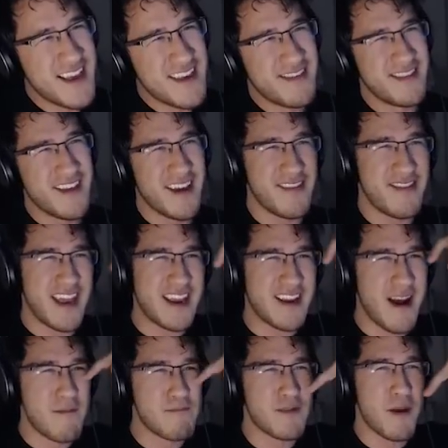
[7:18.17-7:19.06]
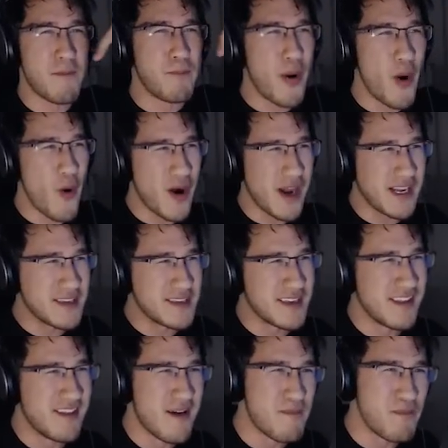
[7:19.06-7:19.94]
they come to
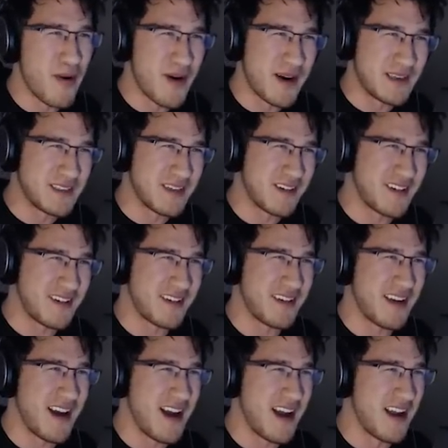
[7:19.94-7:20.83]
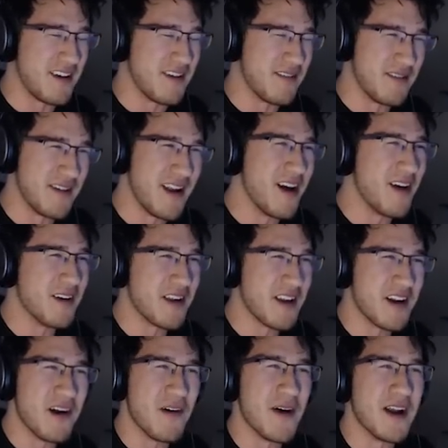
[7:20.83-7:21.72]
points, and the points are I don't know.
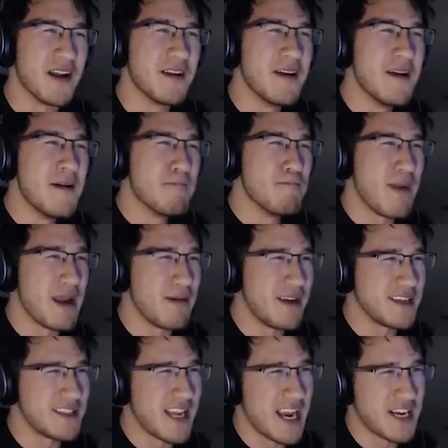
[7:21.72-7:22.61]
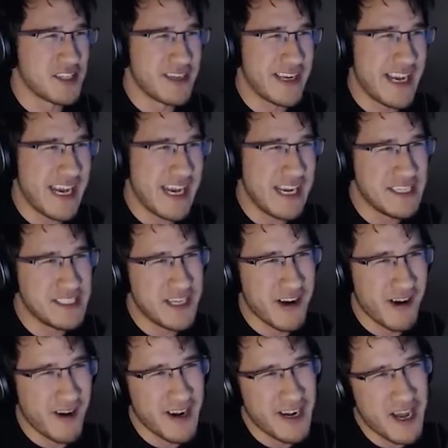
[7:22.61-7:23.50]
You know what? Maybe it's actually
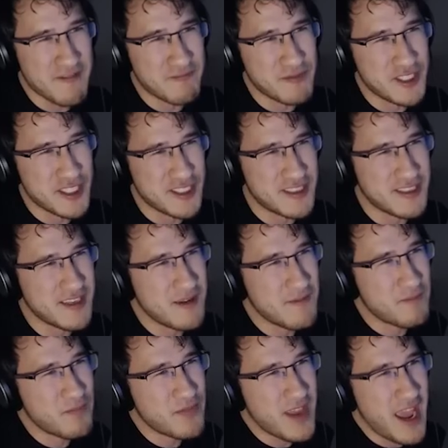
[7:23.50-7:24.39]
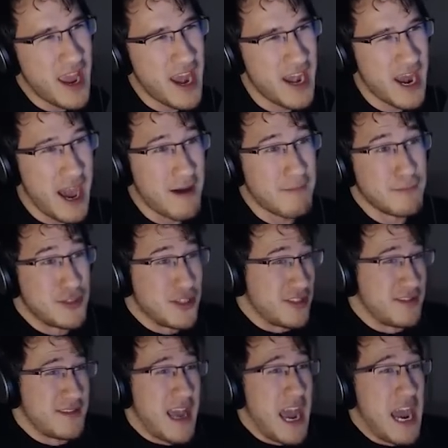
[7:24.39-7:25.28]
easier, and I'm just and I'm
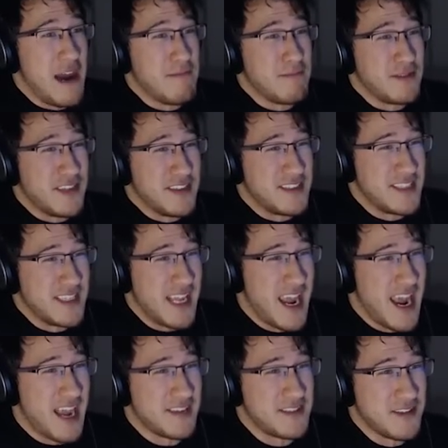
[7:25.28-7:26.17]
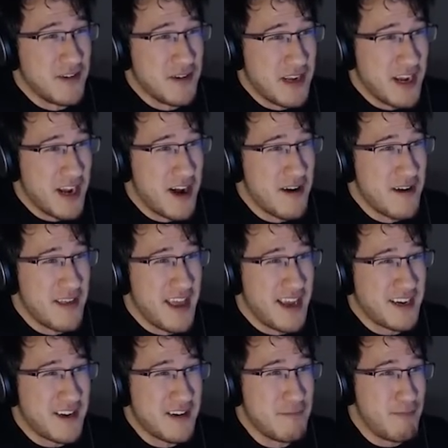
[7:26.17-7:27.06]
just, I'm just the asshole. You know,
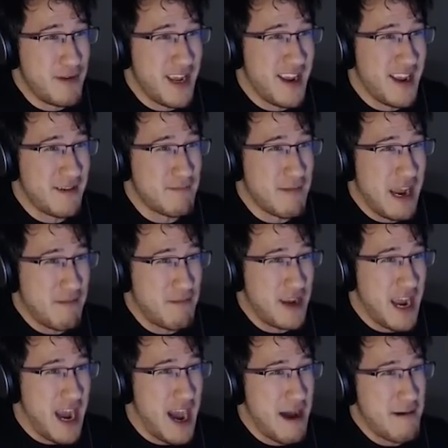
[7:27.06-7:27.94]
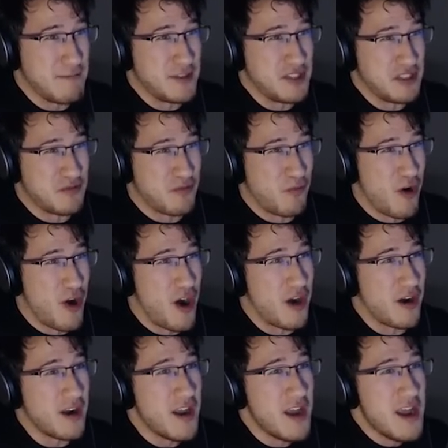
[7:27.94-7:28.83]
that could be it. Maybe I'm just
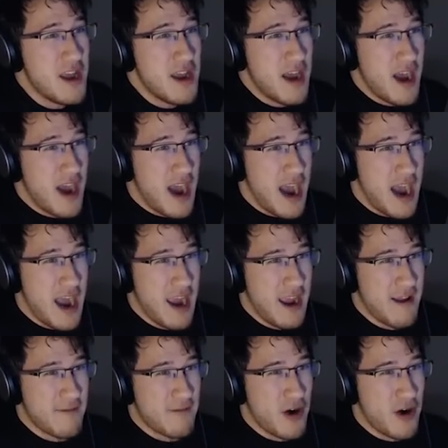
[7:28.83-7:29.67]
wrong. I have